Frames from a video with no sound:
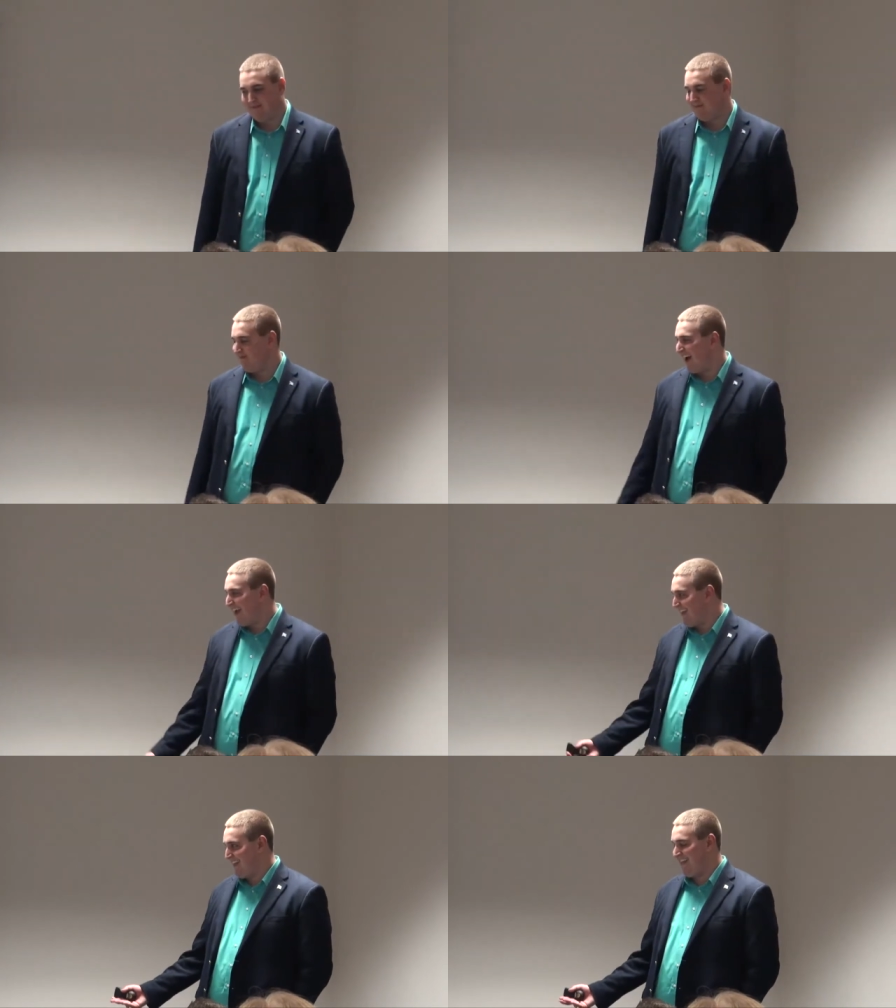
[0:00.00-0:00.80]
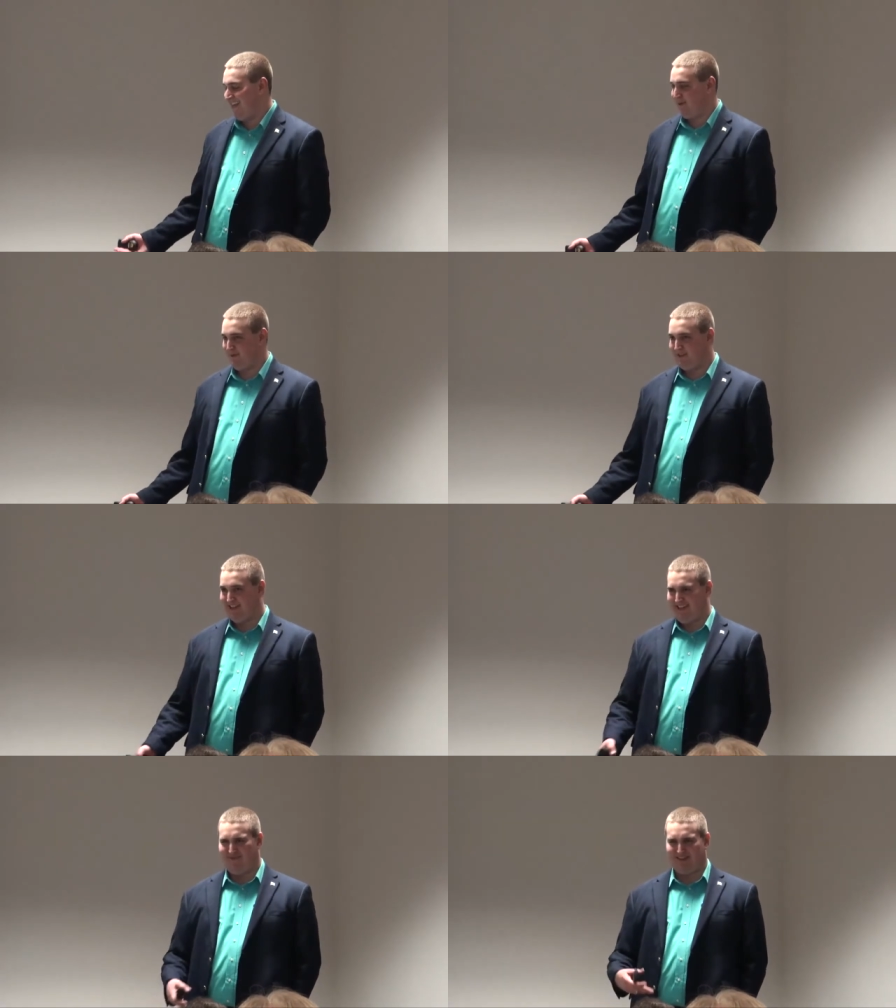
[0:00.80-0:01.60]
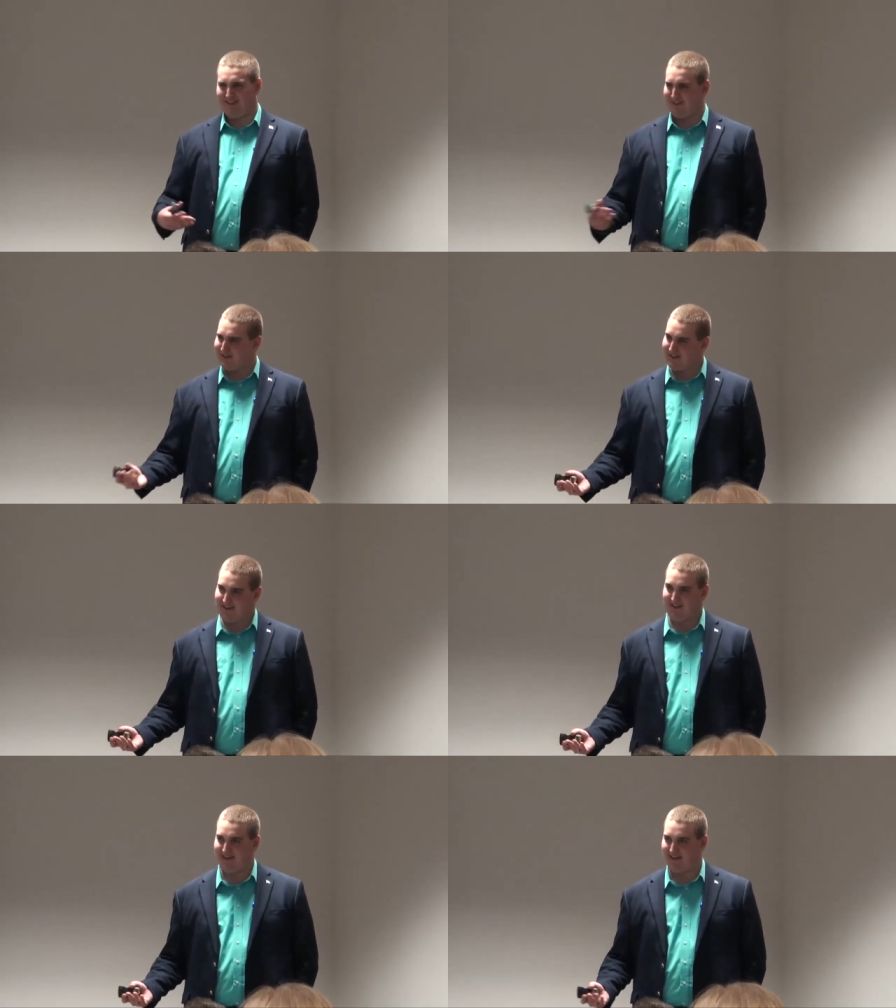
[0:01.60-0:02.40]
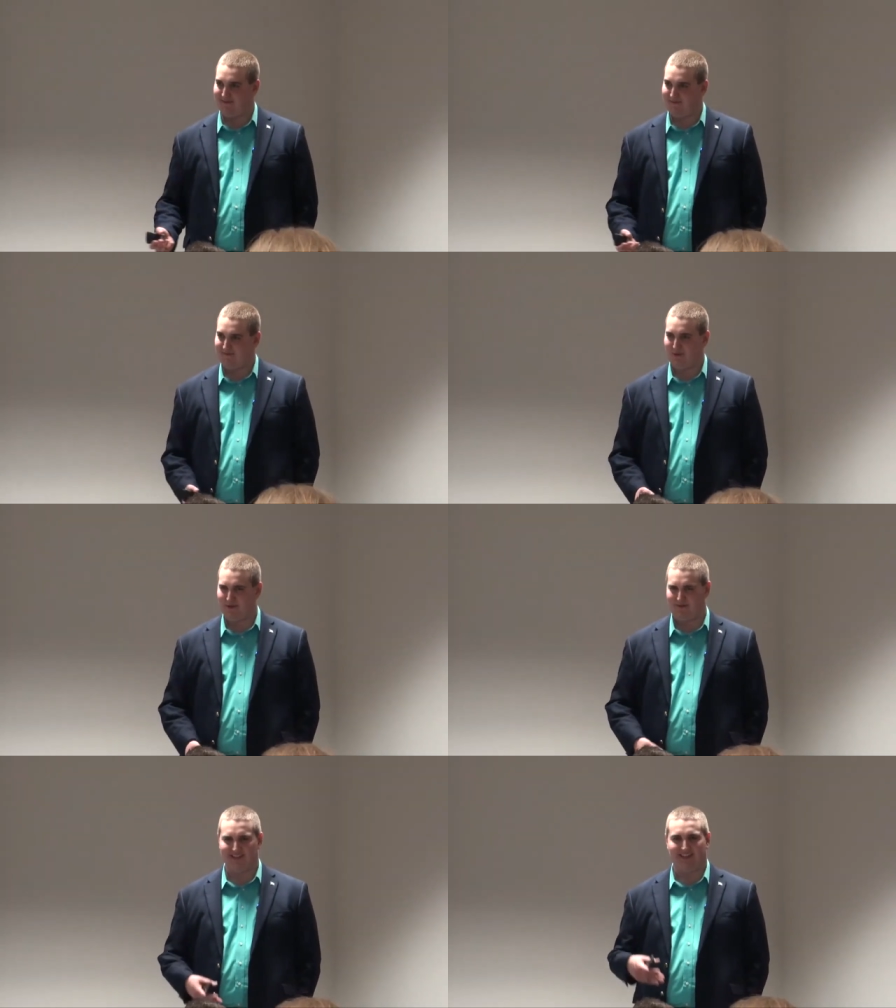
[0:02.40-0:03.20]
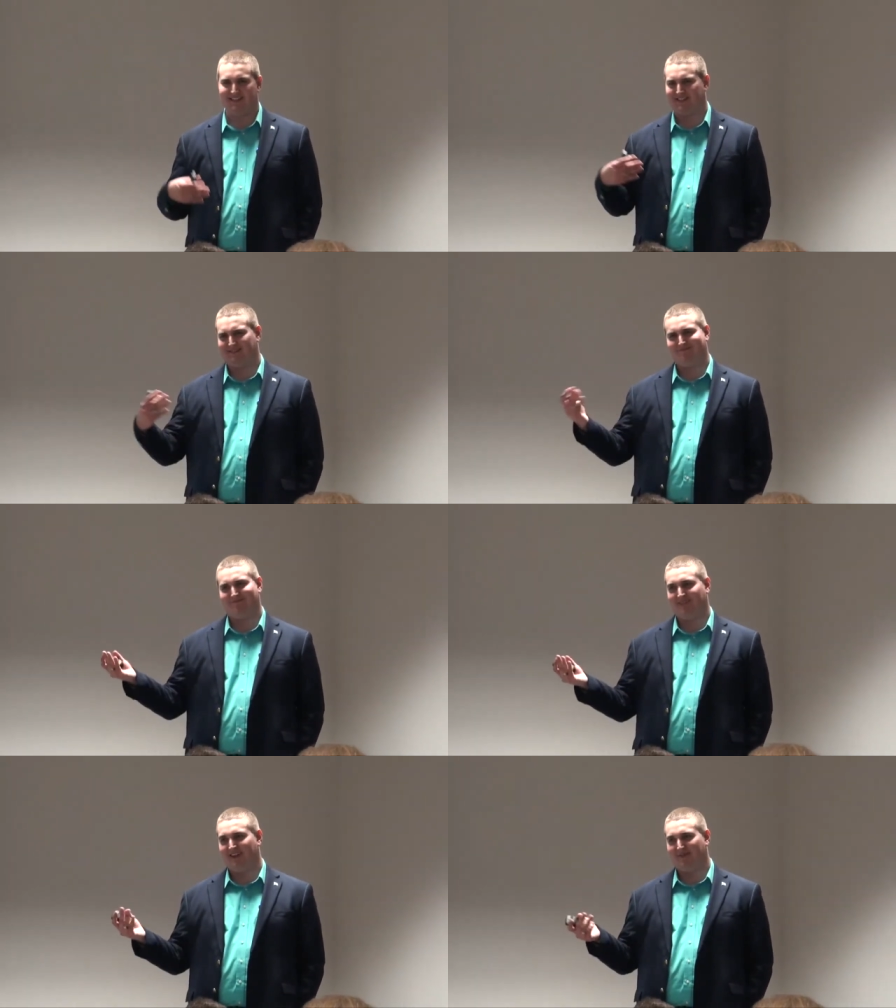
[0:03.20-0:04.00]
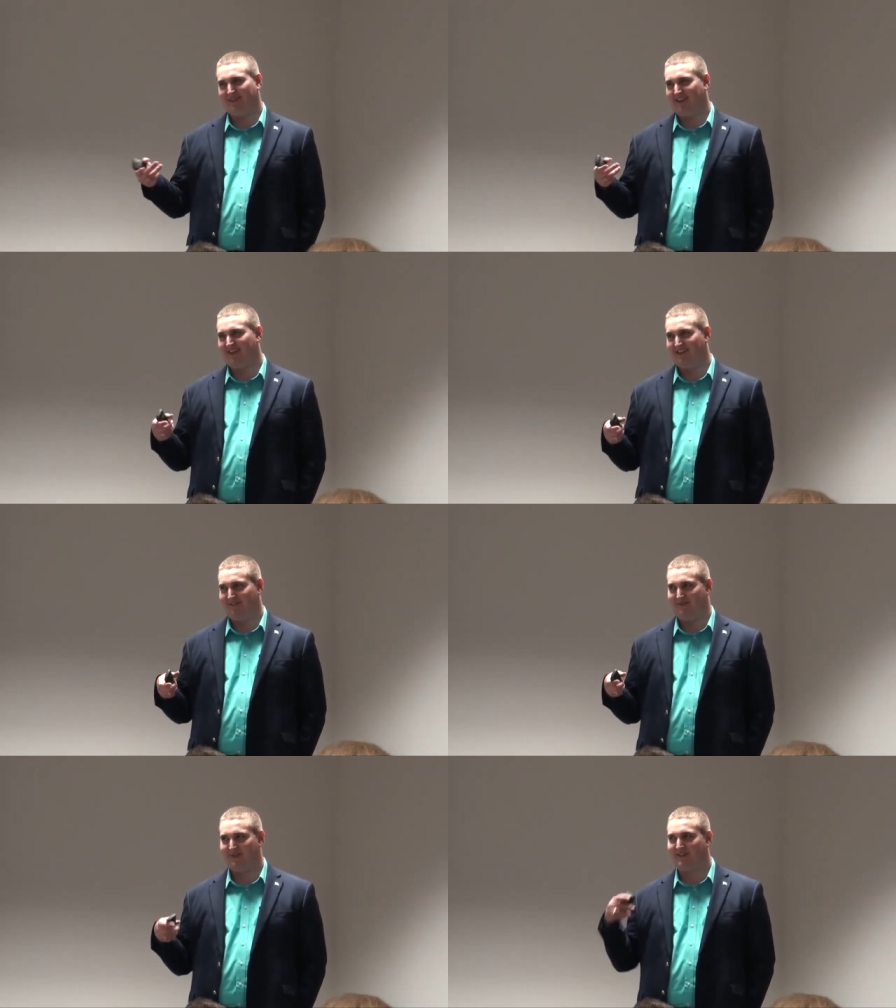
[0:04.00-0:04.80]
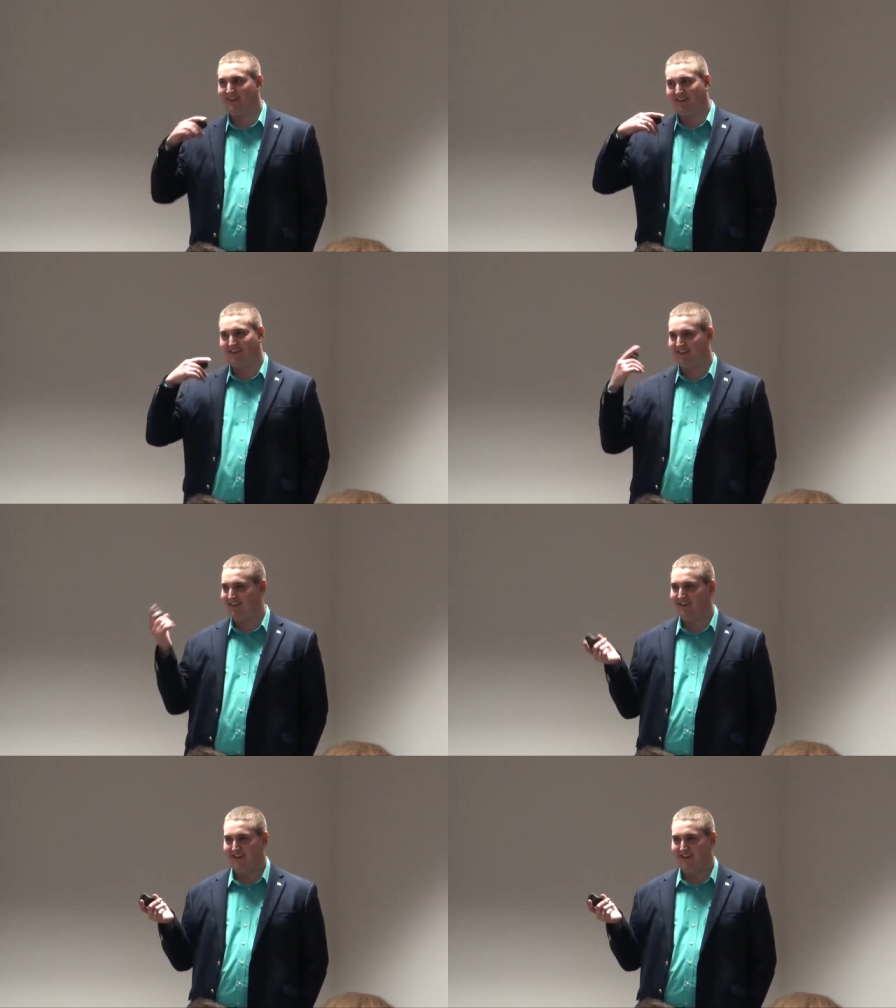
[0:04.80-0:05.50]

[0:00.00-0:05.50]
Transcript: find any or really even look uh, for them because I just I thought you know there's not gonna